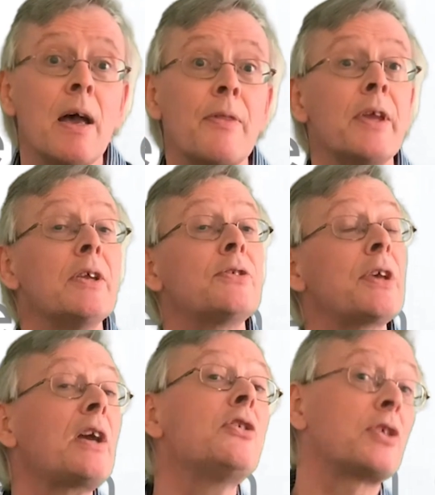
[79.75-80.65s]
The
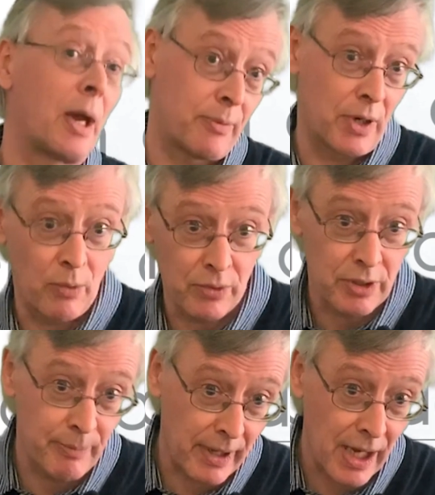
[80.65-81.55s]
second chapter I wanted
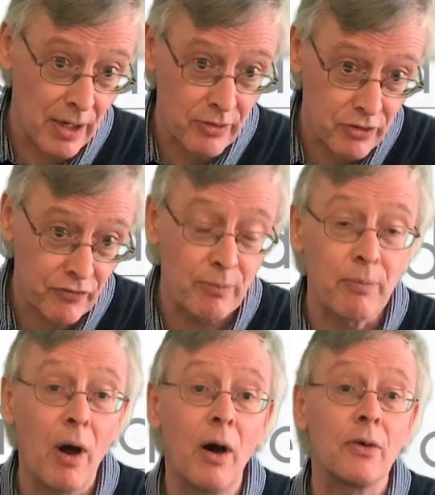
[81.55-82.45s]
to pick out is from
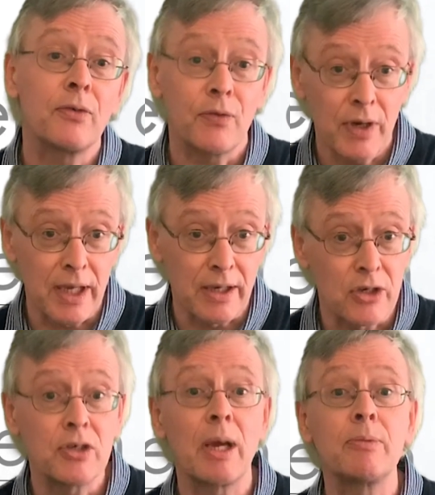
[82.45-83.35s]
Part 3 and
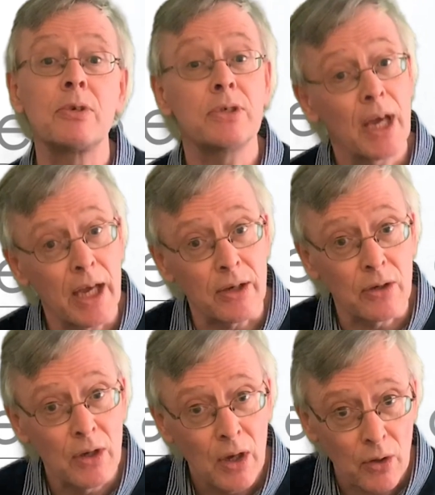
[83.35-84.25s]
is Chapter 10
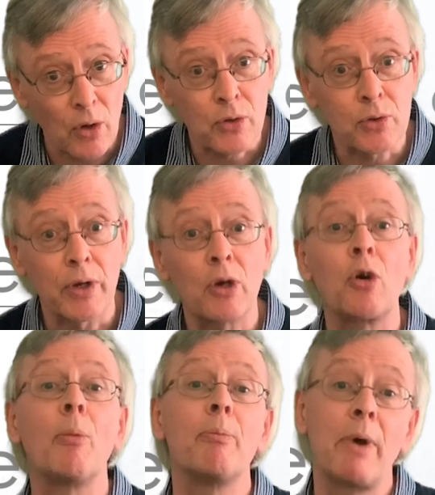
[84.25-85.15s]
on altering
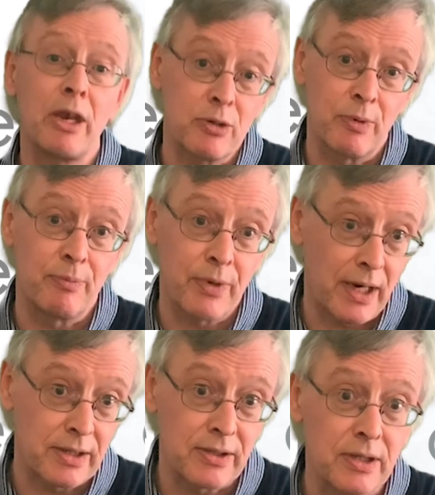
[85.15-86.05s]
crop management
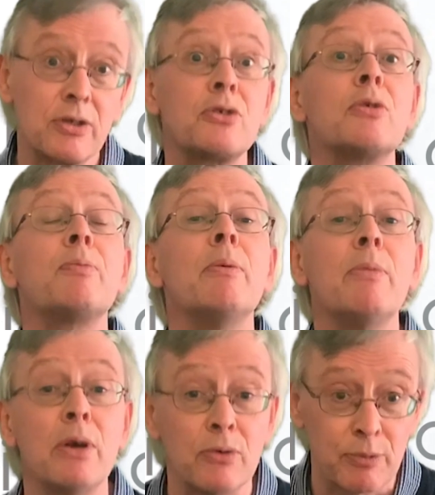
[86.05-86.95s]
practices to
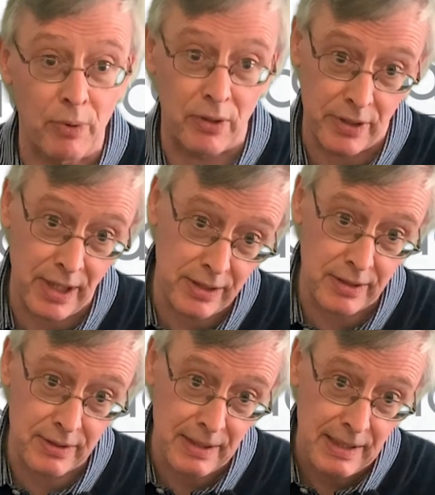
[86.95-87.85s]
promote
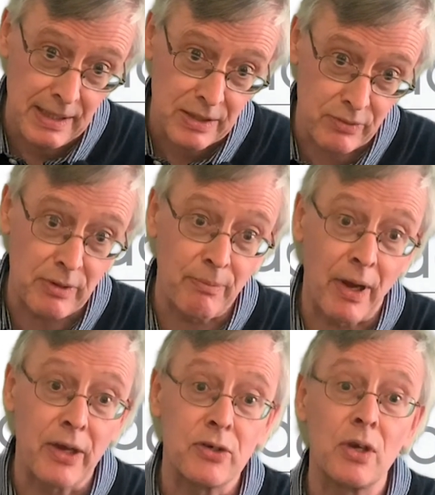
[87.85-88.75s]
pollinators. It's written
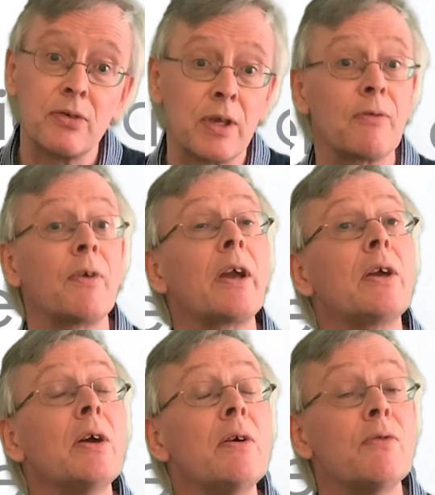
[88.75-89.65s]
by Jose
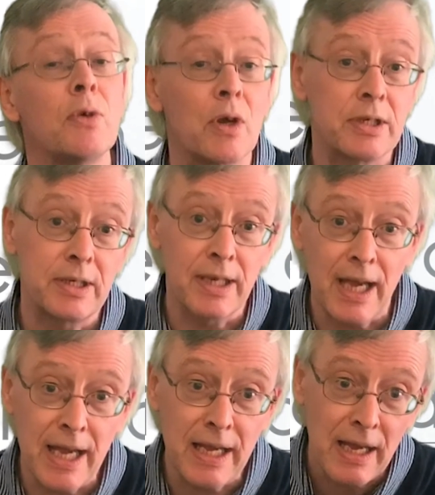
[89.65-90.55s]
Franco of the
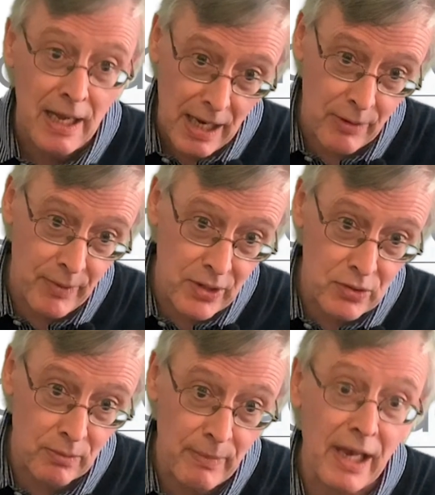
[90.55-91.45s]
USDA and
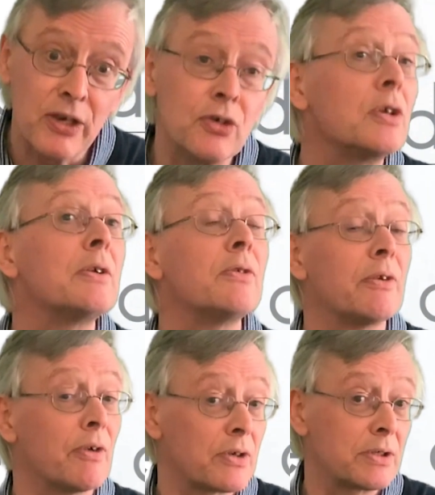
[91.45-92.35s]
Rachel Mallinger of the
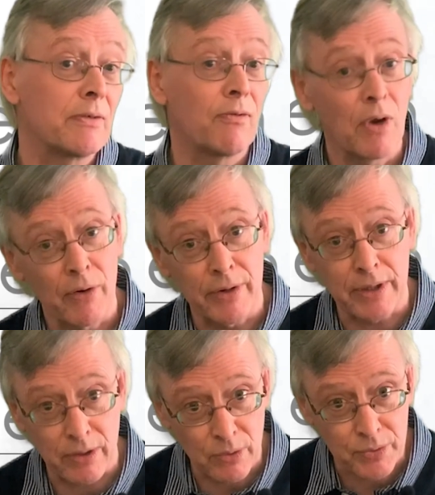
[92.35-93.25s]
University of
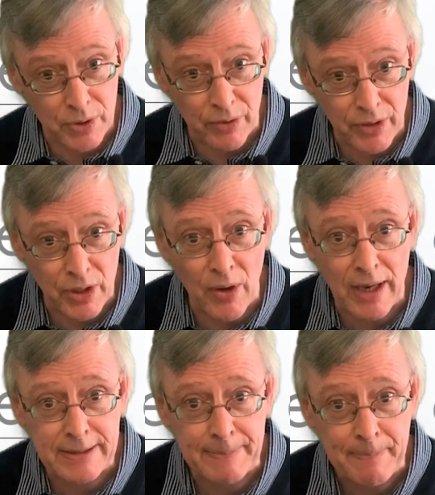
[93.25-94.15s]
Florida, also in the
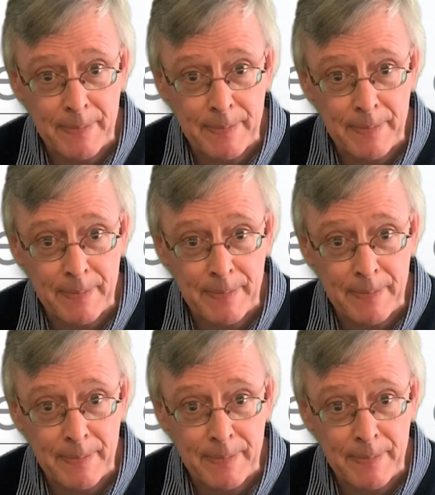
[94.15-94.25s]
US.